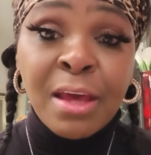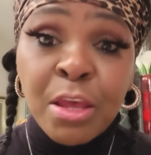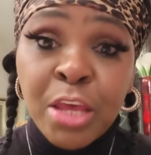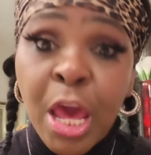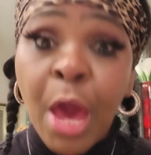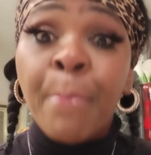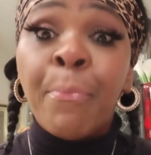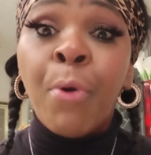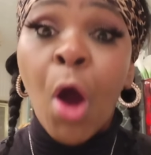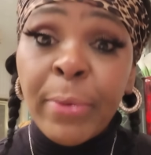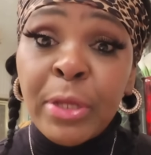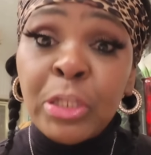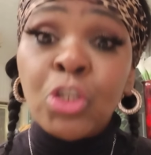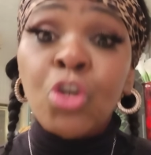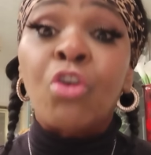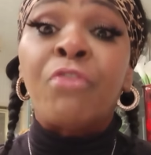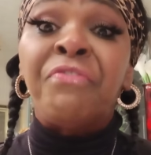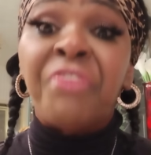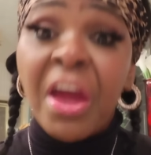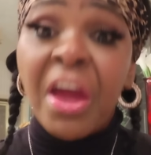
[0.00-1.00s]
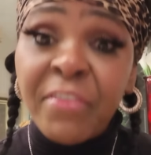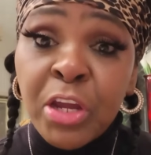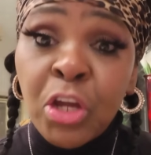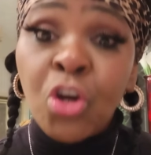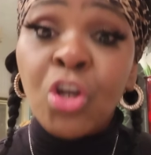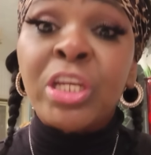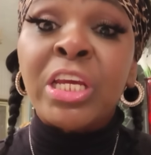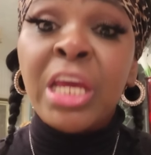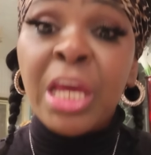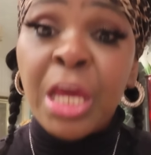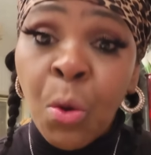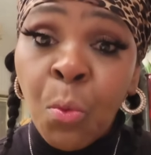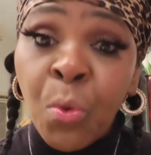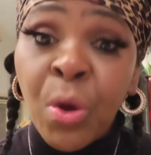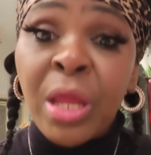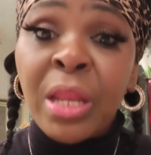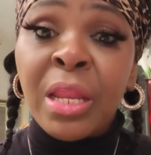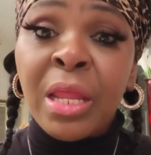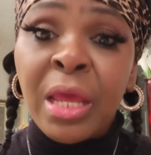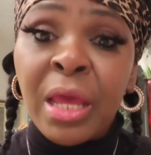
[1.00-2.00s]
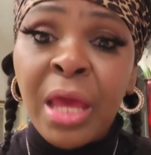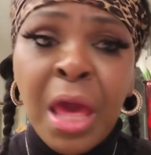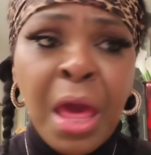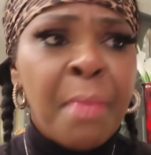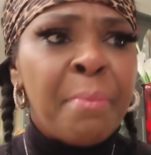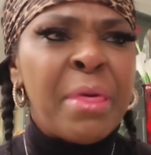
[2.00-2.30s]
Yeah, Bobby took very good care of Whitney.